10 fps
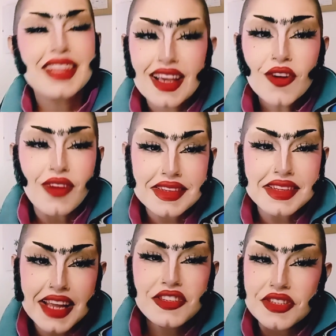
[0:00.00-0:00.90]

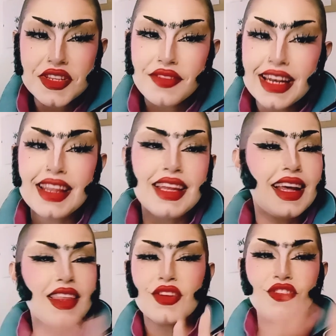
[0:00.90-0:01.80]
Congratulations to Venerita.
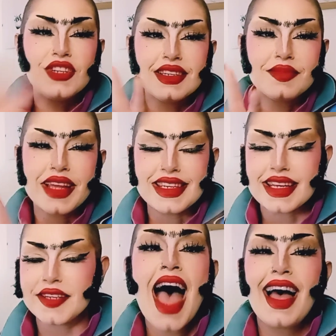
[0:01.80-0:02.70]
I think she did
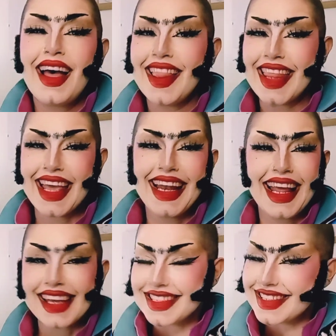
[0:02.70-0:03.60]
amazing. And then
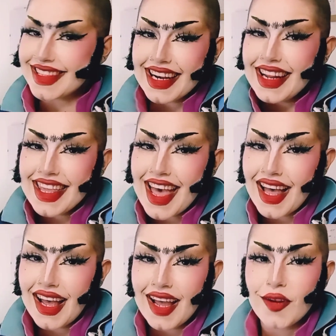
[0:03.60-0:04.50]
Estrella
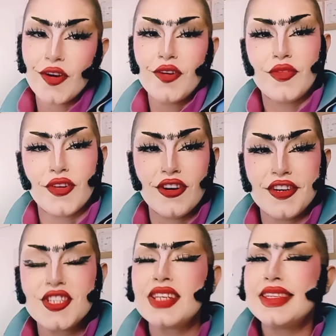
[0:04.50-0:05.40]
had her
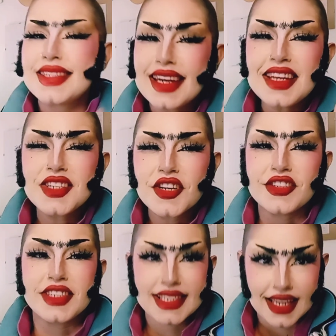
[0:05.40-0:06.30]
verse. Estrella's a
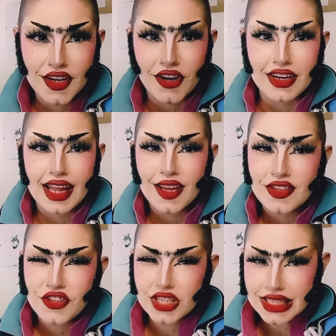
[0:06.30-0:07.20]
good singer. Like,
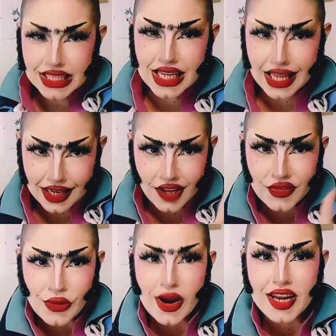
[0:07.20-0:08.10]
she doesn't get enough
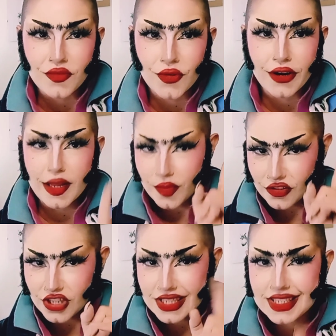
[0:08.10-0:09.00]
credit for it, but
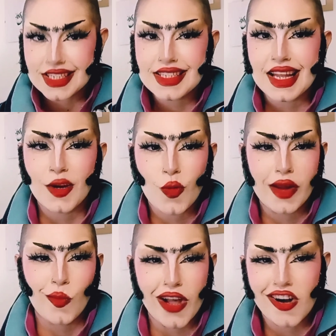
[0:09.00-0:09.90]
she sings like
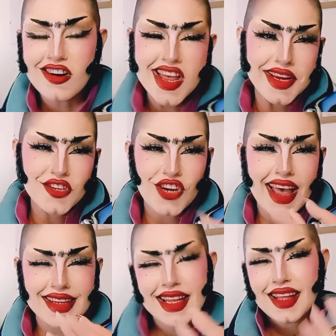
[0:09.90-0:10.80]
quite well. She
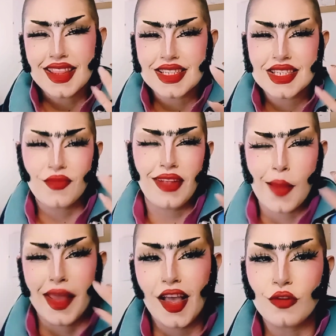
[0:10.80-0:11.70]
has like this
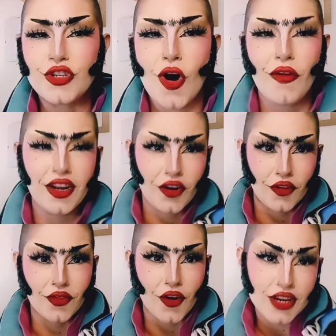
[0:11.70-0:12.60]
flamenco tone in her
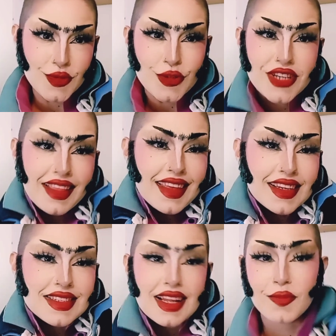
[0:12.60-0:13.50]
voice, which I think
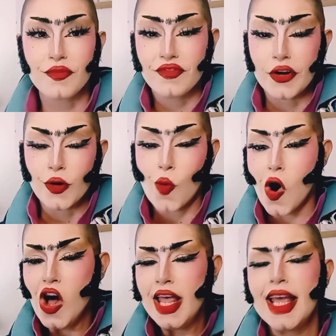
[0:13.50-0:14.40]
is like very cool.